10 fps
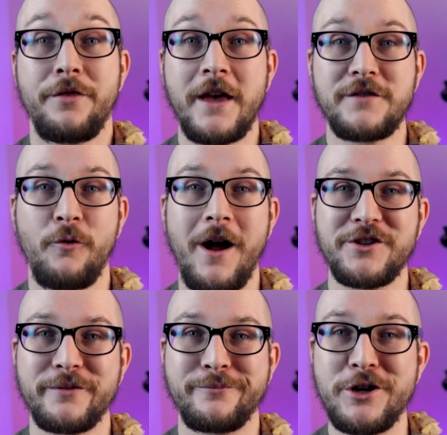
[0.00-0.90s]
thanks for
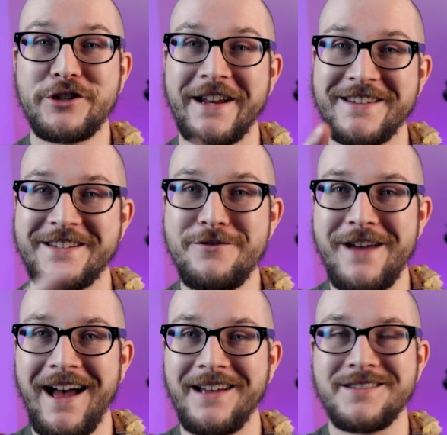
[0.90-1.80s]
watching, appreciate it. See you
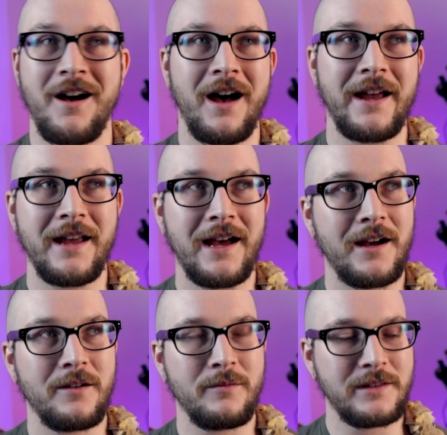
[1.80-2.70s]
guys on,
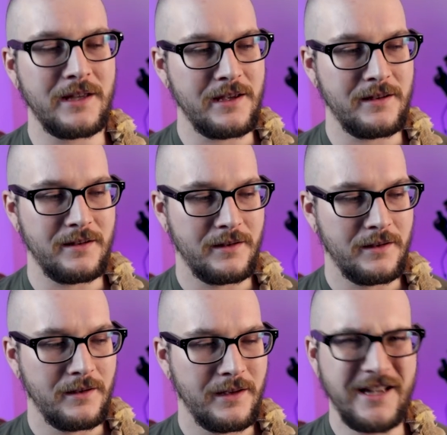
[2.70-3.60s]
what day?
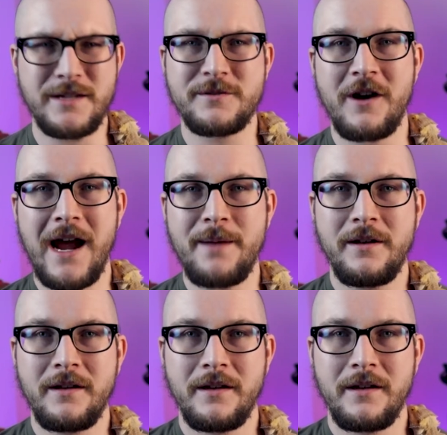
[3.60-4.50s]
Hit subscribe.